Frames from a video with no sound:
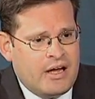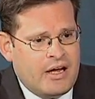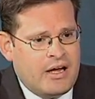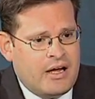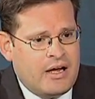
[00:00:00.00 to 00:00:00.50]

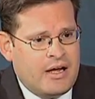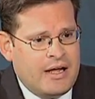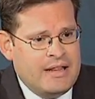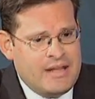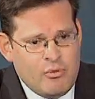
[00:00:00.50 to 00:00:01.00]

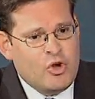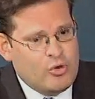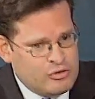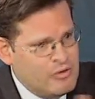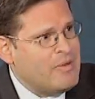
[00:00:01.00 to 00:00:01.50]
and they would
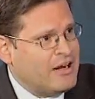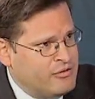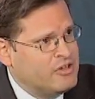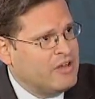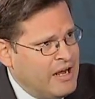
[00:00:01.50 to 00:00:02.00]
go to the
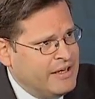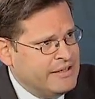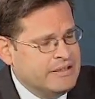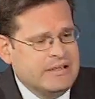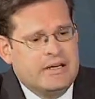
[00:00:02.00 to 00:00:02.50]
back of the
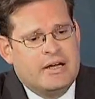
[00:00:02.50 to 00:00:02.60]
line.